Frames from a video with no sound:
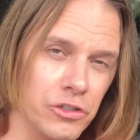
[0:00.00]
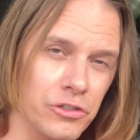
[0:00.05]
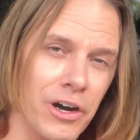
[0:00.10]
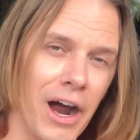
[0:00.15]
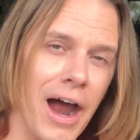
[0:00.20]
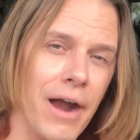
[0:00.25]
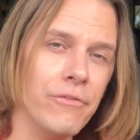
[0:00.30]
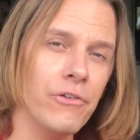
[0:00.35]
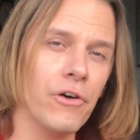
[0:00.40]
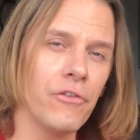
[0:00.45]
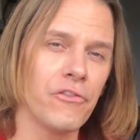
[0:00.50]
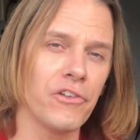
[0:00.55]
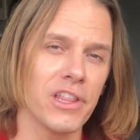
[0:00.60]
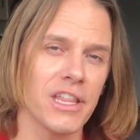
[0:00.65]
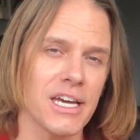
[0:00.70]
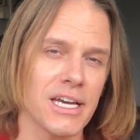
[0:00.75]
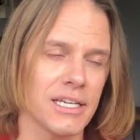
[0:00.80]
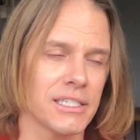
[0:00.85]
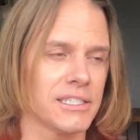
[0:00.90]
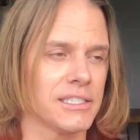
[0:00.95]
driver for
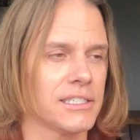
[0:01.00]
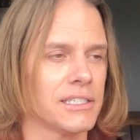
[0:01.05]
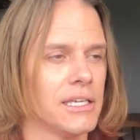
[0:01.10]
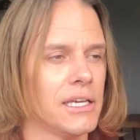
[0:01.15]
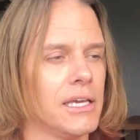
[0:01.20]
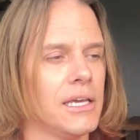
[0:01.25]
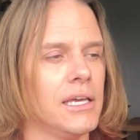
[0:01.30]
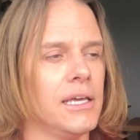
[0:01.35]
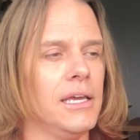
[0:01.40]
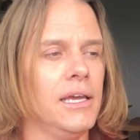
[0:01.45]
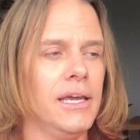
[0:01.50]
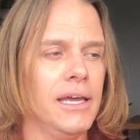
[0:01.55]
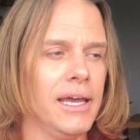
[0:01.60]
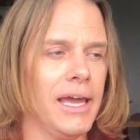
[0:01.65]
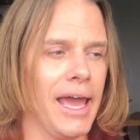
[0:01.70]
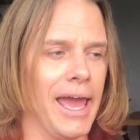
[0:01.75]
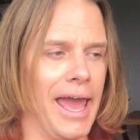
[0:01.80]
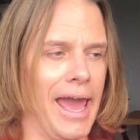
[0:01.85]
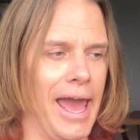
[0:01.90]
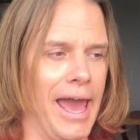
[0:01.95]
this
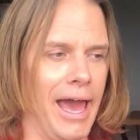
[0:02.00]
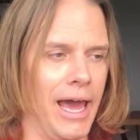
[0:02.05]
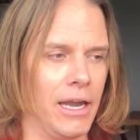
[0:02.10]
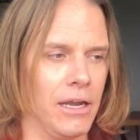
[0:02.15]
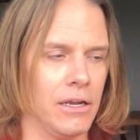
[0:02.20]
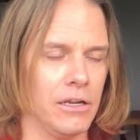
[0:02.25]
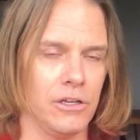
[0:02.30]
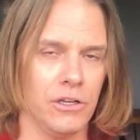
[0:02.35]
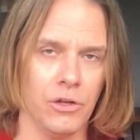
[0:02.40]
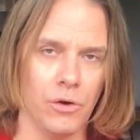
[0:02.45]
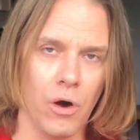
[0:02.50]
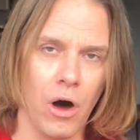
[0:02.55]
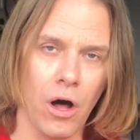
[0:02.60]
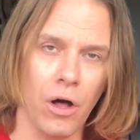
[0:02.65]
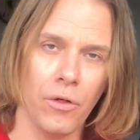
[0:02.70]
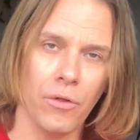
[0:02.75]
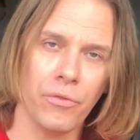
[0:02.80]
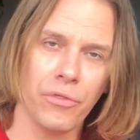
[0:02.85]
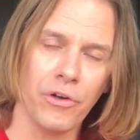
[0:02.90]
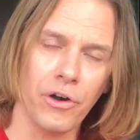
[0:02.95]
and do
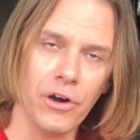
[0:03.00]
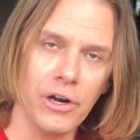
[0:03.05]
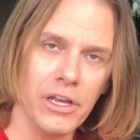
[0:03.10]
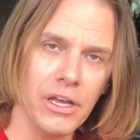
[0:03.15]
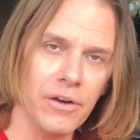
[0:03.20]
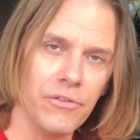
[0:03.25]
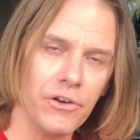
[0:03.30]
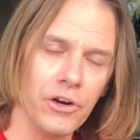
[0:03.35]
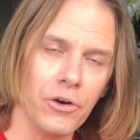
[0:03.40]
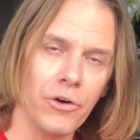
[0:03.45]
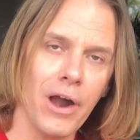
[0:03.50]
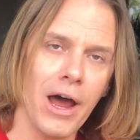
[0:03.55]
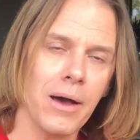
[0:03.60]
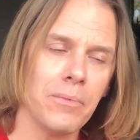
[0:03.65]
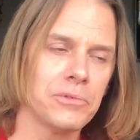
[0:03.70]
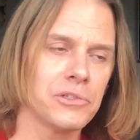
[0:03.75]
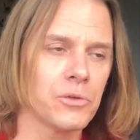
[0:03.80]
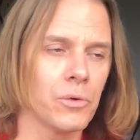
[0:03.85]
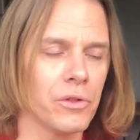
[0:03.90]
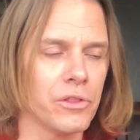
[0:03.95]
all 30 of your
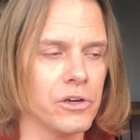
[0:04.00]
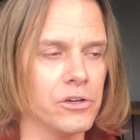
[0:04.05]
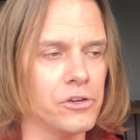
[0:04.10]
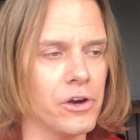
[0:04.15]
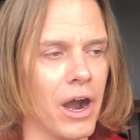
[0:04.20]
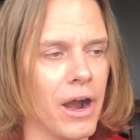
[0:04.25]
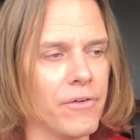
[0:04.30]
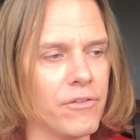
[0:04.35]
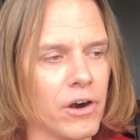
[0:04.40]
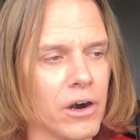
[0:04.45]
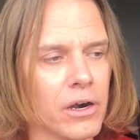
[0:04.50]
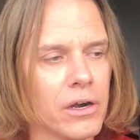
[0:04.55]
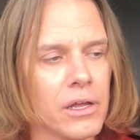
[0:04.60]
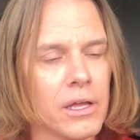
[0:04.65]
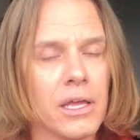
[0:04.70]
reps with your driver.